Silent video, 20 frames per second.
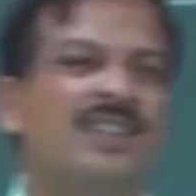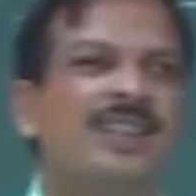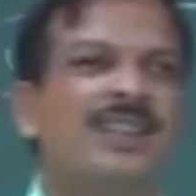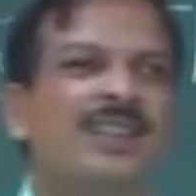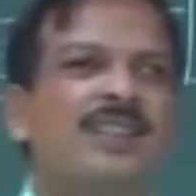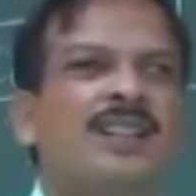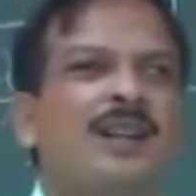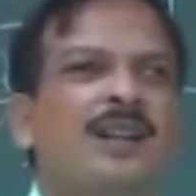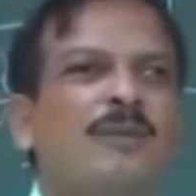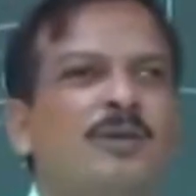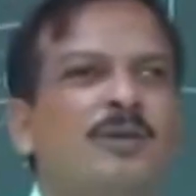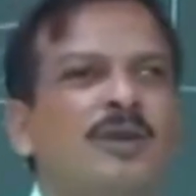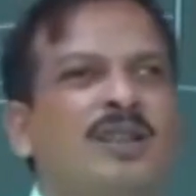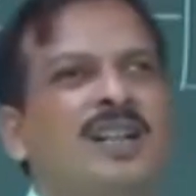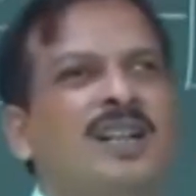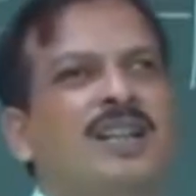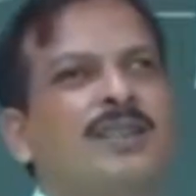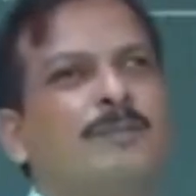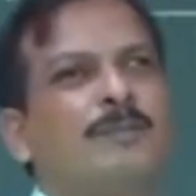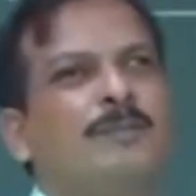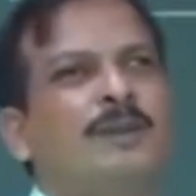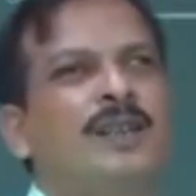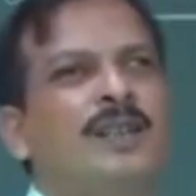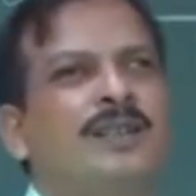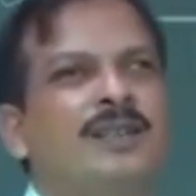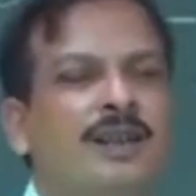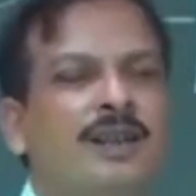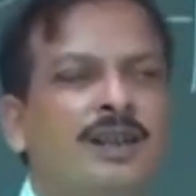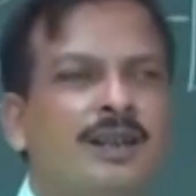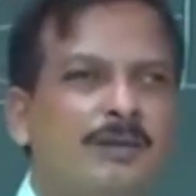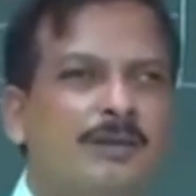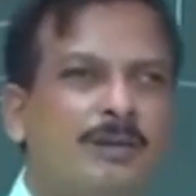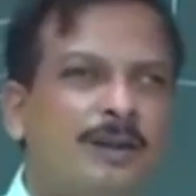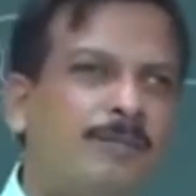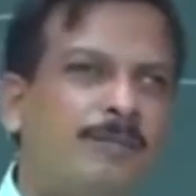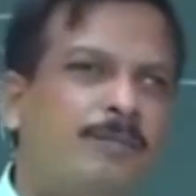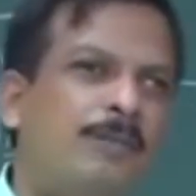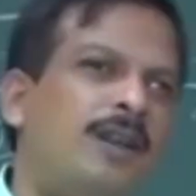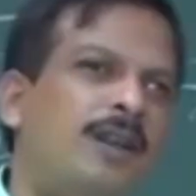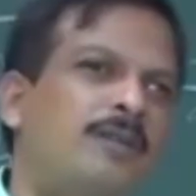that somebody has B
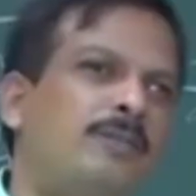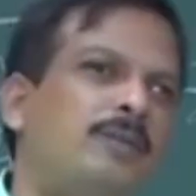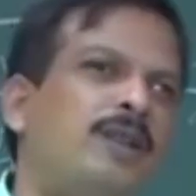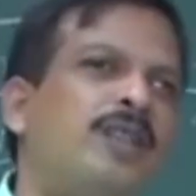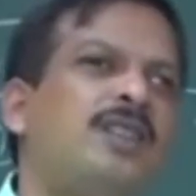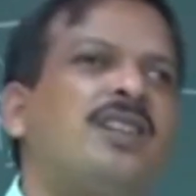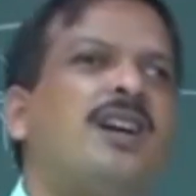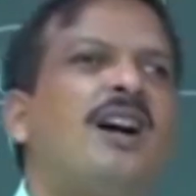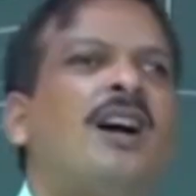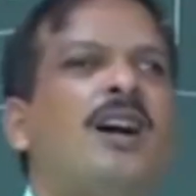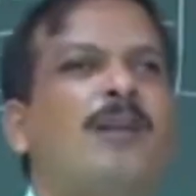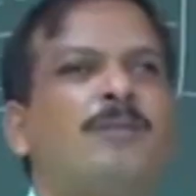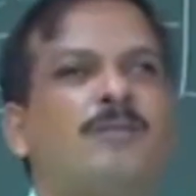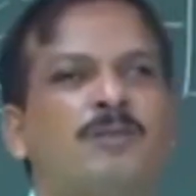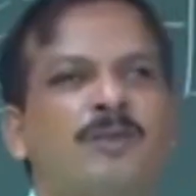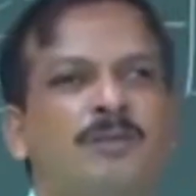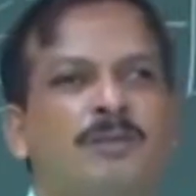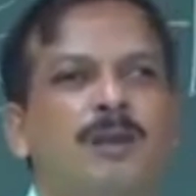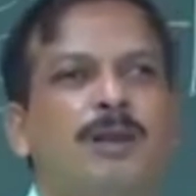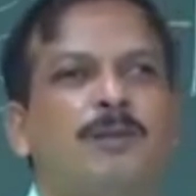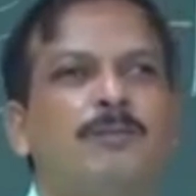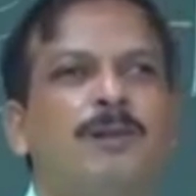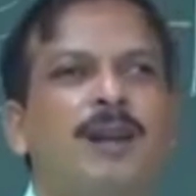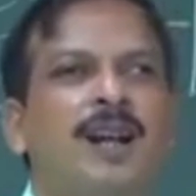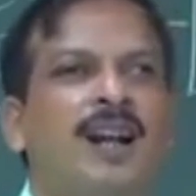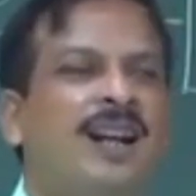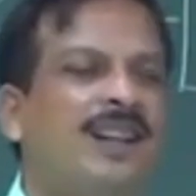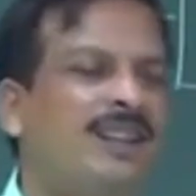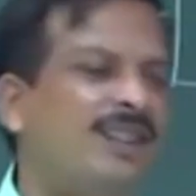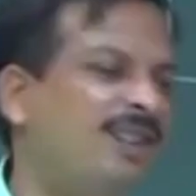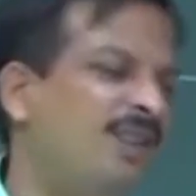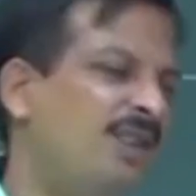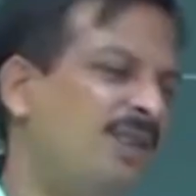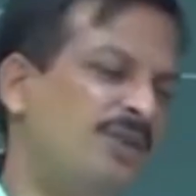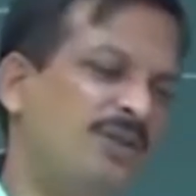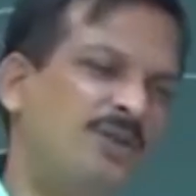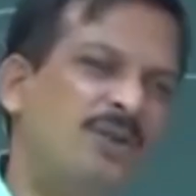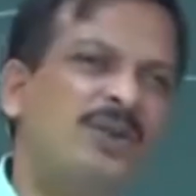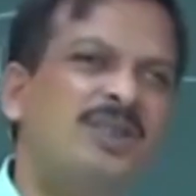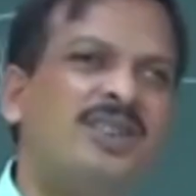sharp, B flat,
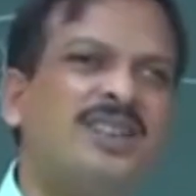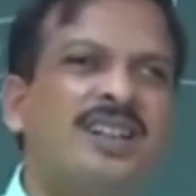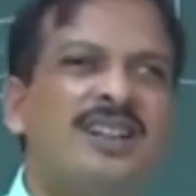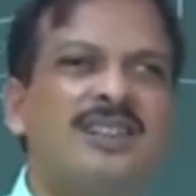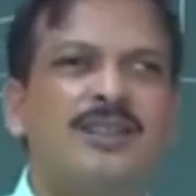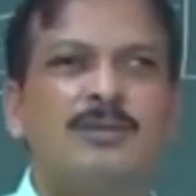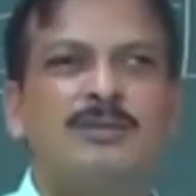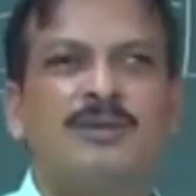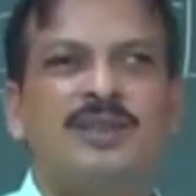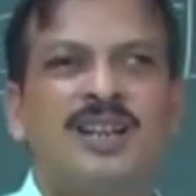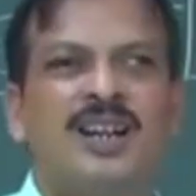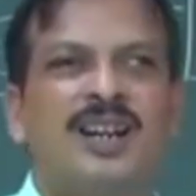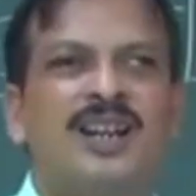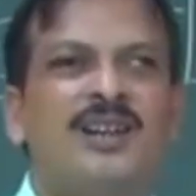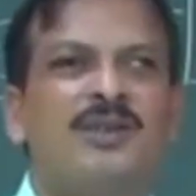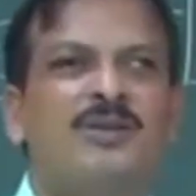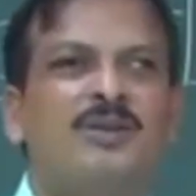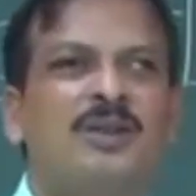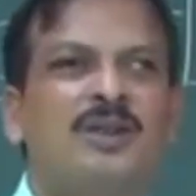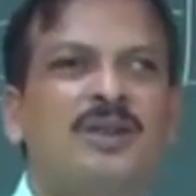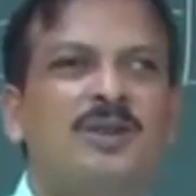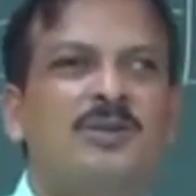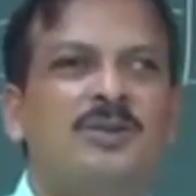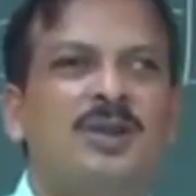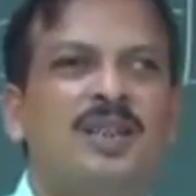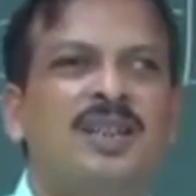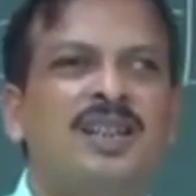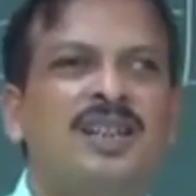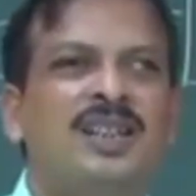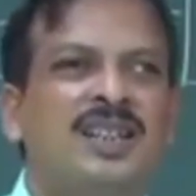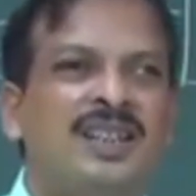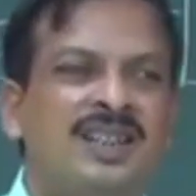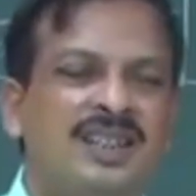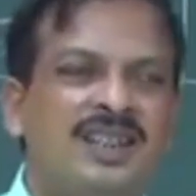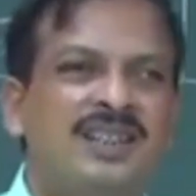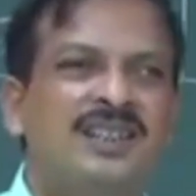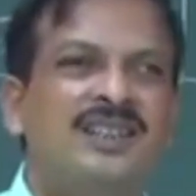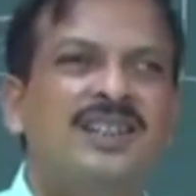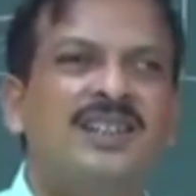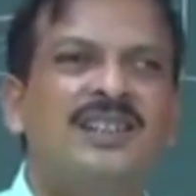those kind of scale you are using,
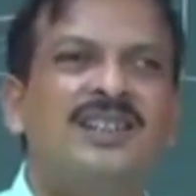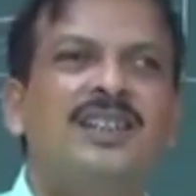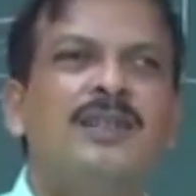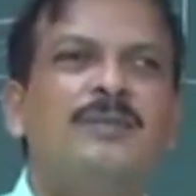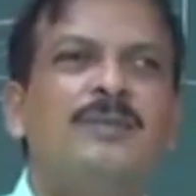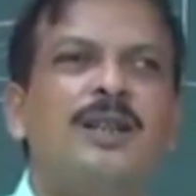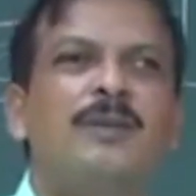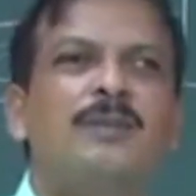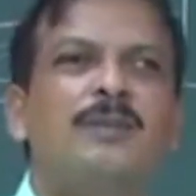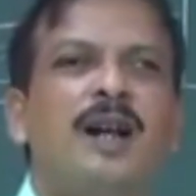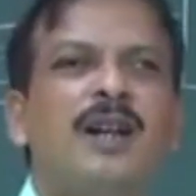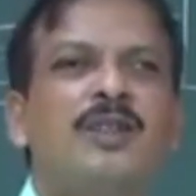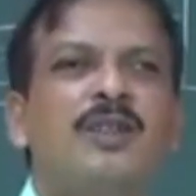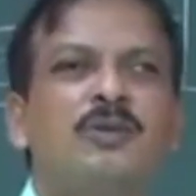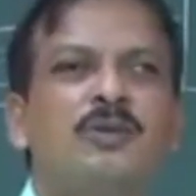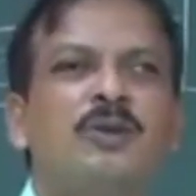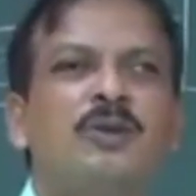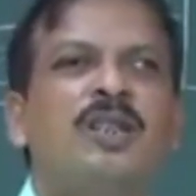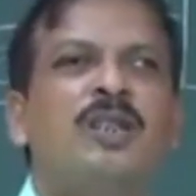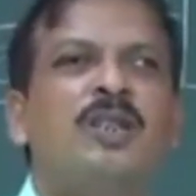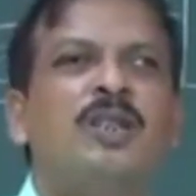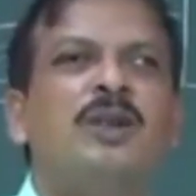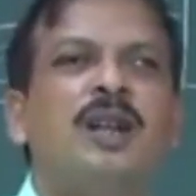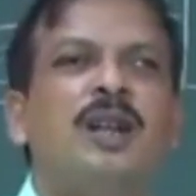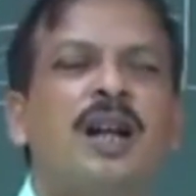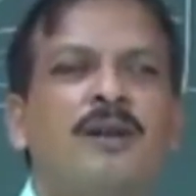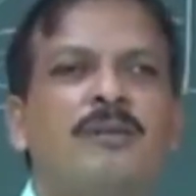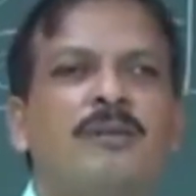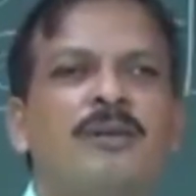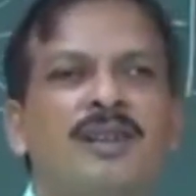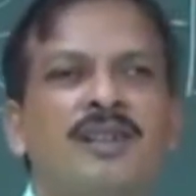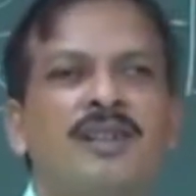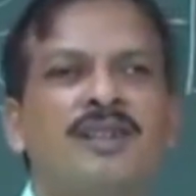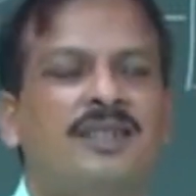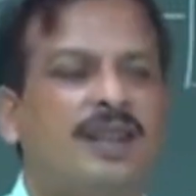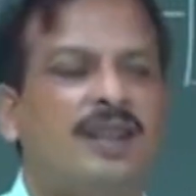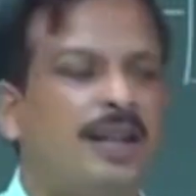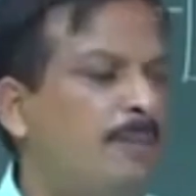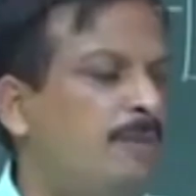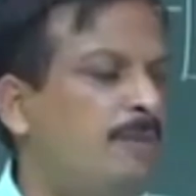that is nothing but a match with your average
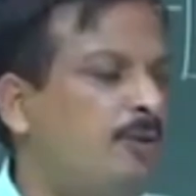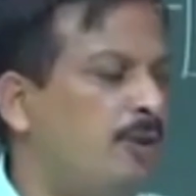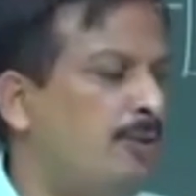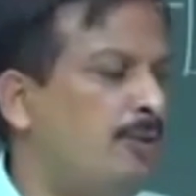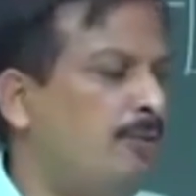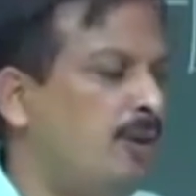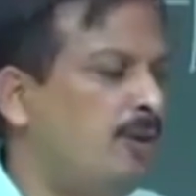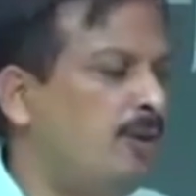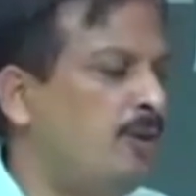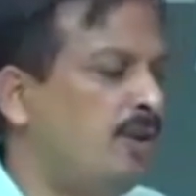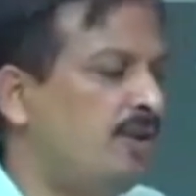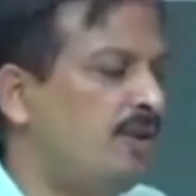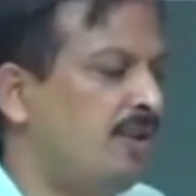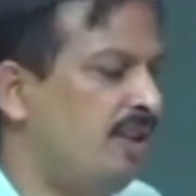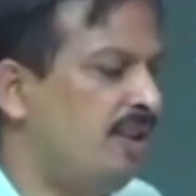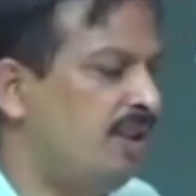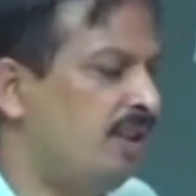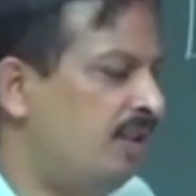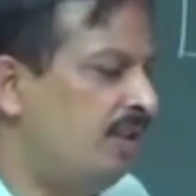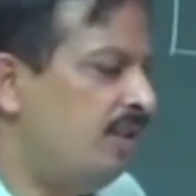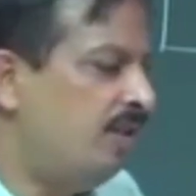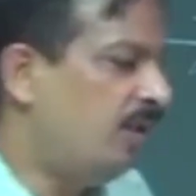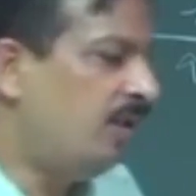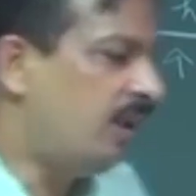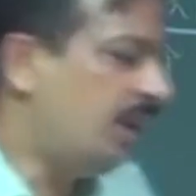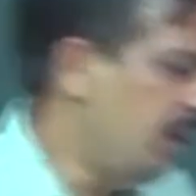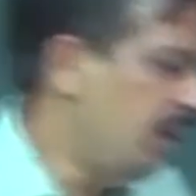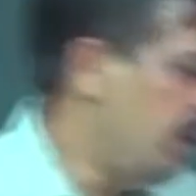F0 frequency. Okay.